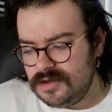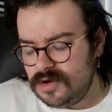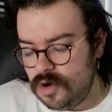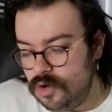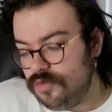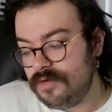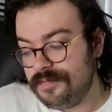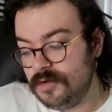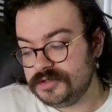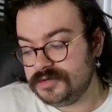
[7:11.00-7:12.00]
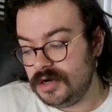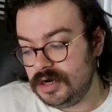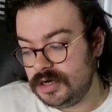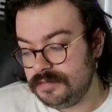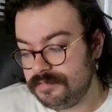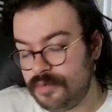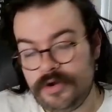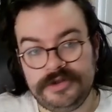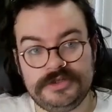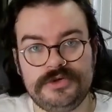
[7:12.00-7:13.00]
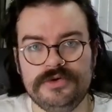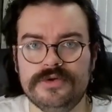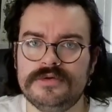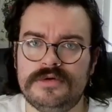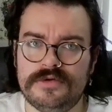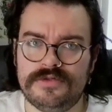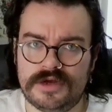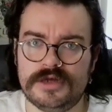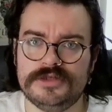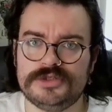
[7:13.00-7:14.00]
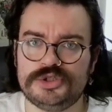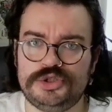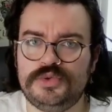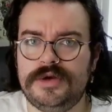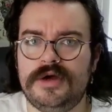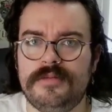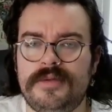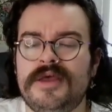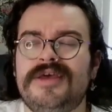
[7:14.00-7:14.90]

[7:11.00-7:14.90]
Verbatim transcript: all the reports are pointing to the guns, showing up,